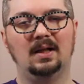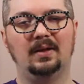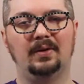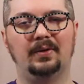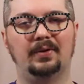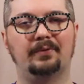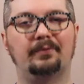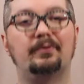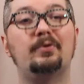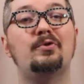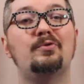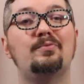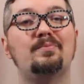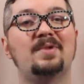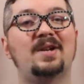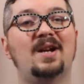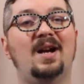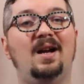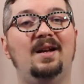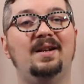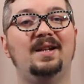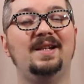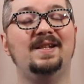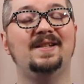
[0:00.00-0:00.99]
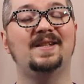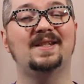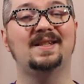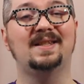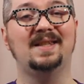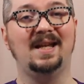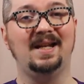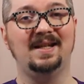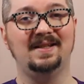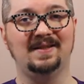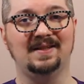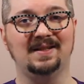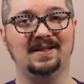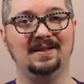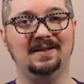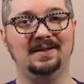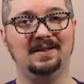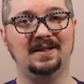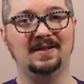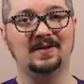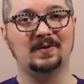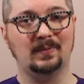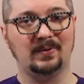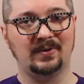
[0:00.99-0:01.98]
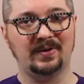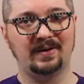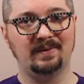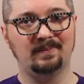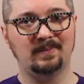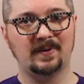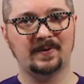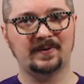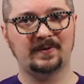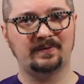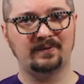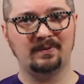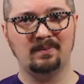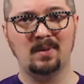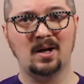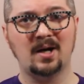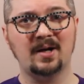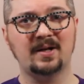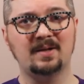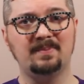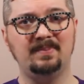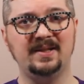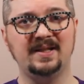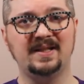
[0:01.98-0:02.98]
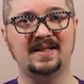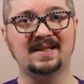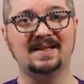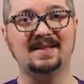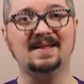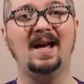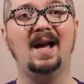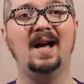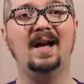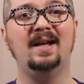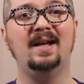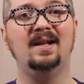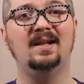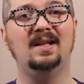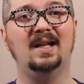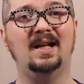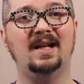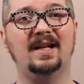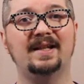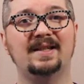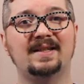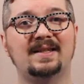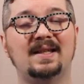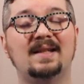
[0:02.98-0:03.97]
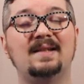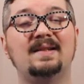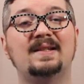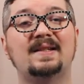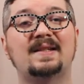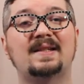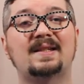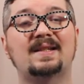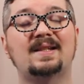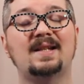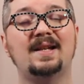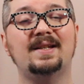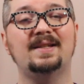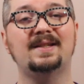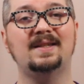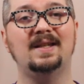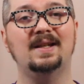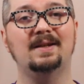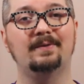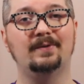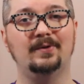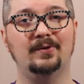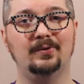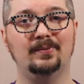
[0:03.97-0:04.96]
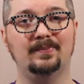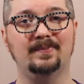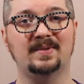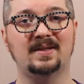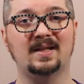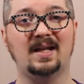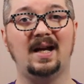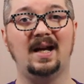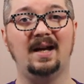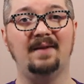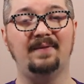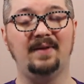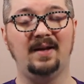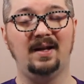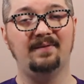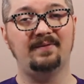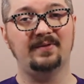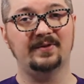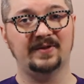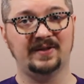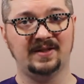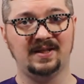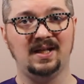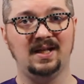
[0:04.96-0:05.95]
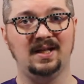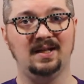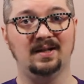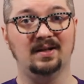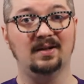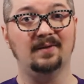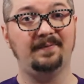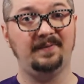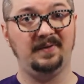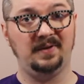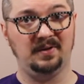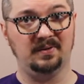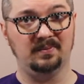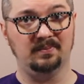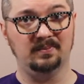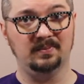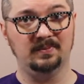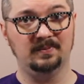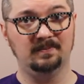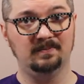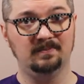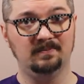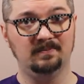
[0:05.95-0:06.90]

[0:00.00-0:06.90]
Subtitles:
The room Connie stays in is one of the most remarkably stylized and disgusting rooms I've ever seen in a film.